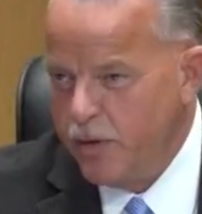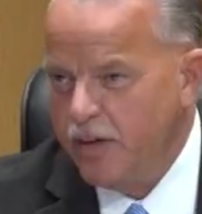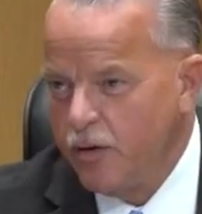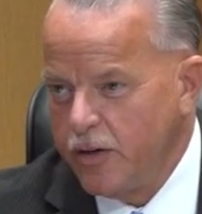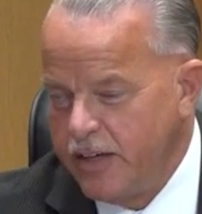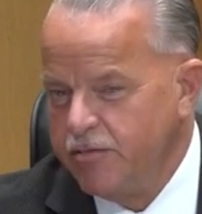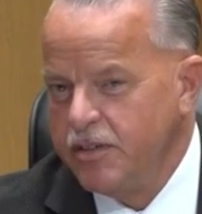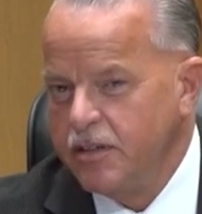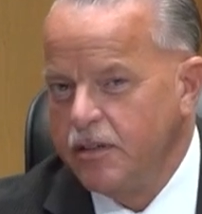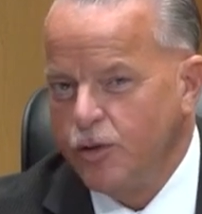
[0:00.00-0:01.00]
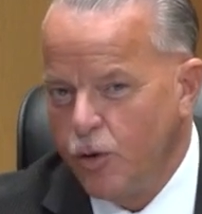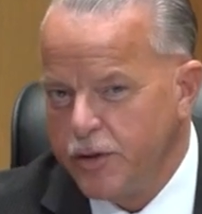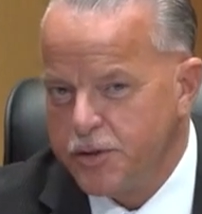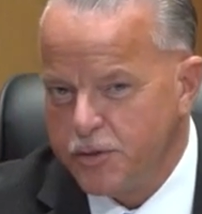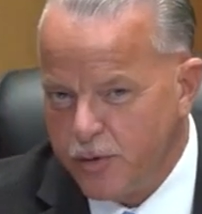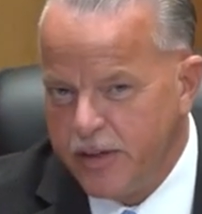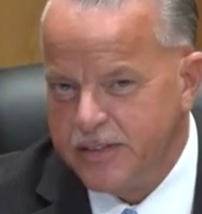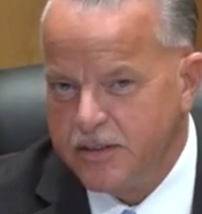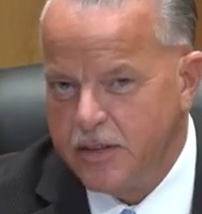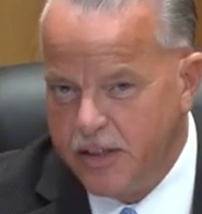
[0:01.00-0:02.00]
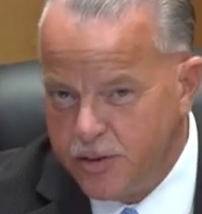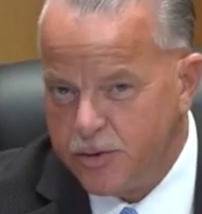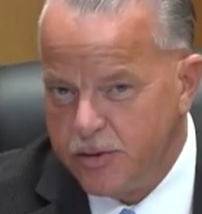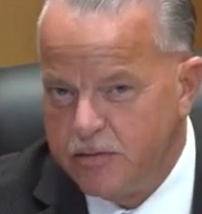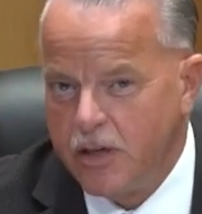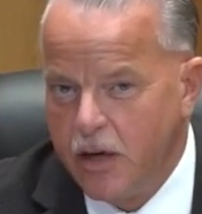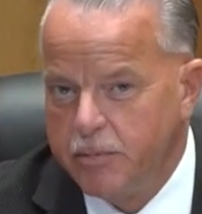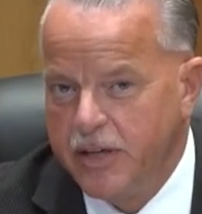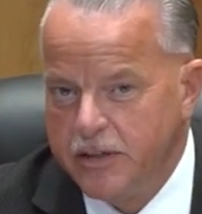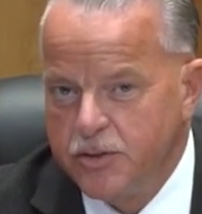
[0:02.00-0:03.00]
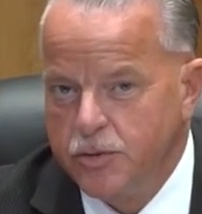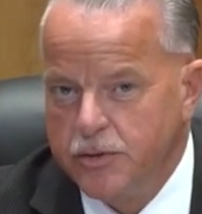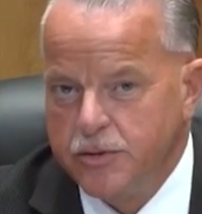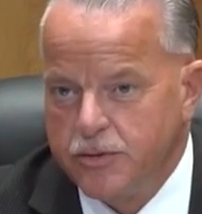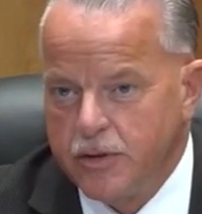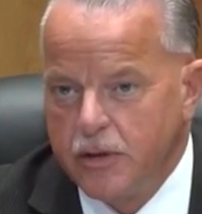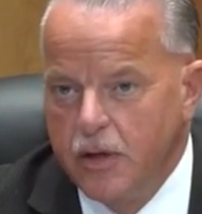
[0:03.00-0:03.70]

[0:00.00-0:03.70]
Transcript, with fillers: we are giving the largest raise in the history of the Cobb County School District.